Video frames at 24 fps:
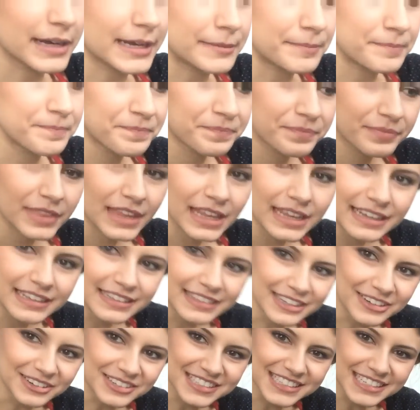but
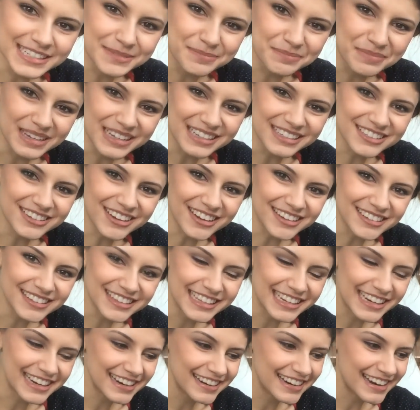there was this big dog
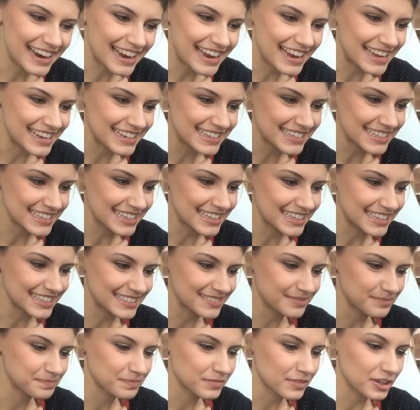there, and
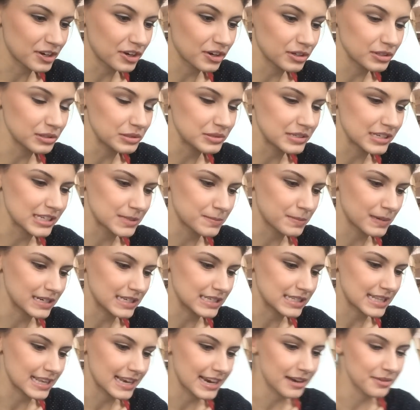the girl who does
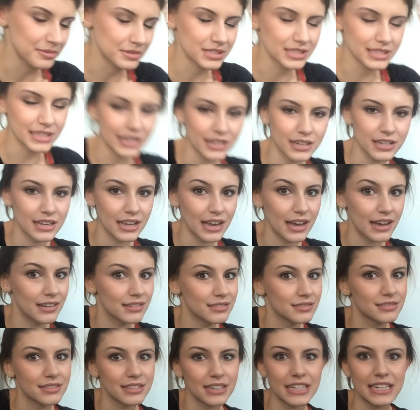Buddy's hair was like, yeah,
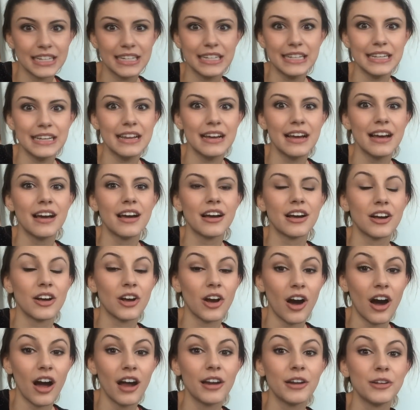he
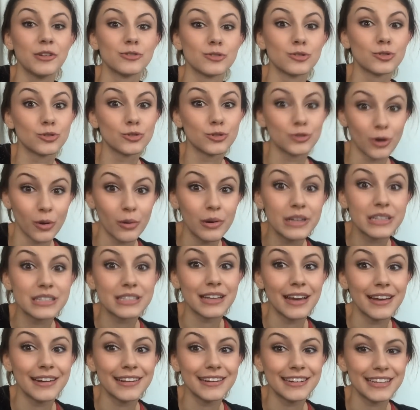got so
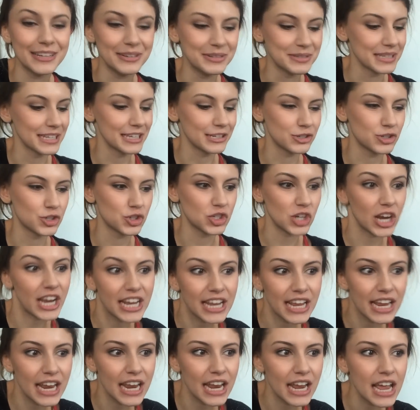excited. He was like
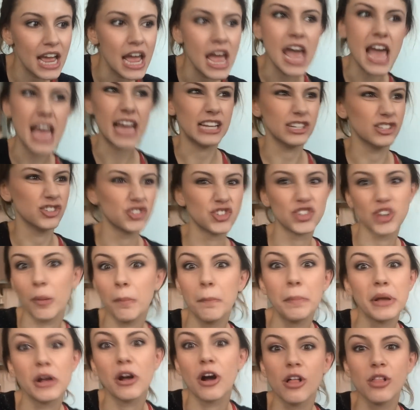shaking and
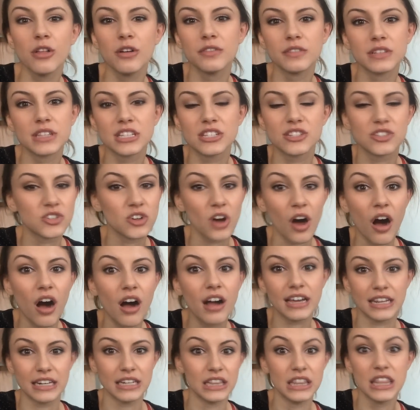jumping all over this
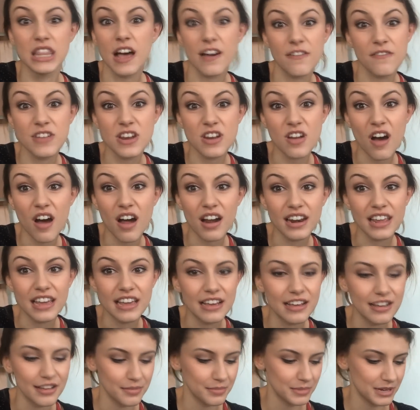dog and loving on
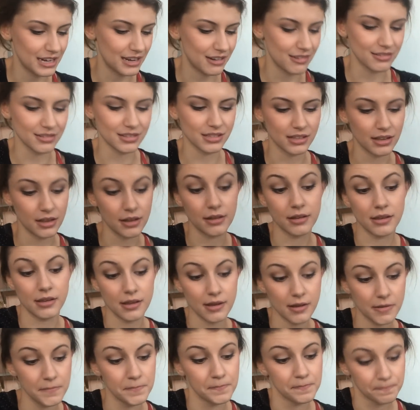him, and I was like,
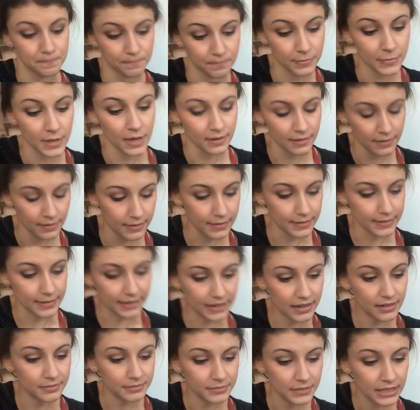yeah,
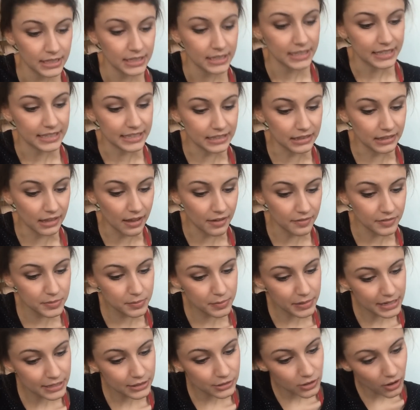yeah. He loves
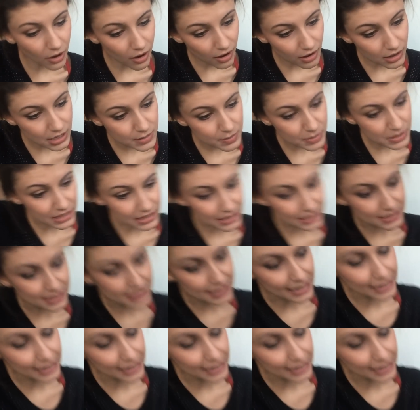big dogs because